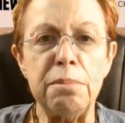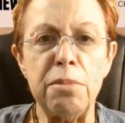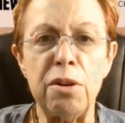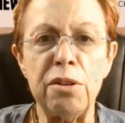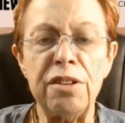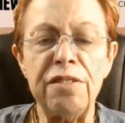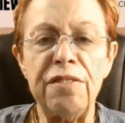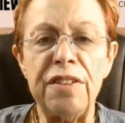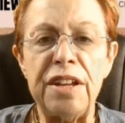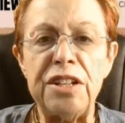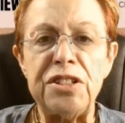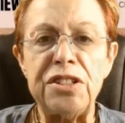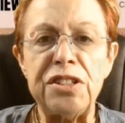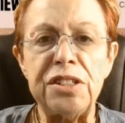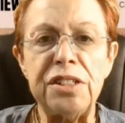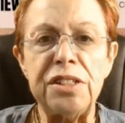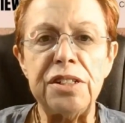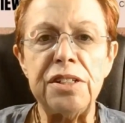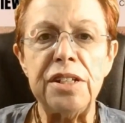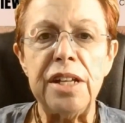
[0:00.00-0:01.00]

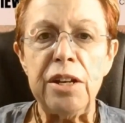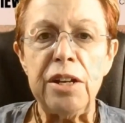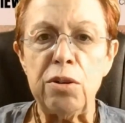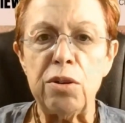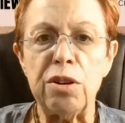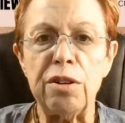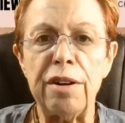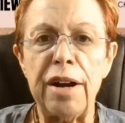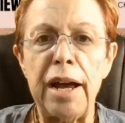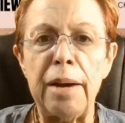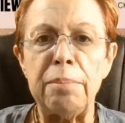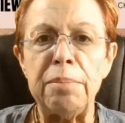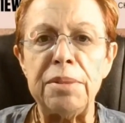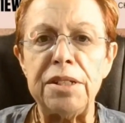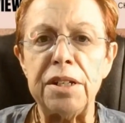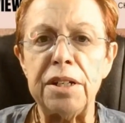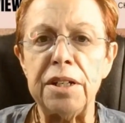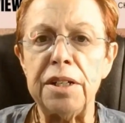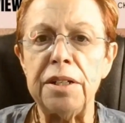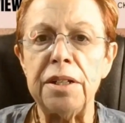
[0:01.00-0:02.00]
motivation or
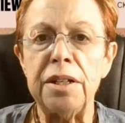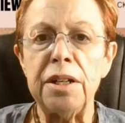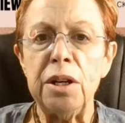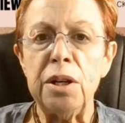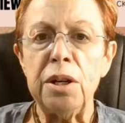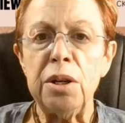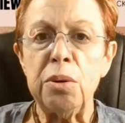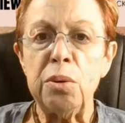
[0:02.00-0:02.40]
appetite,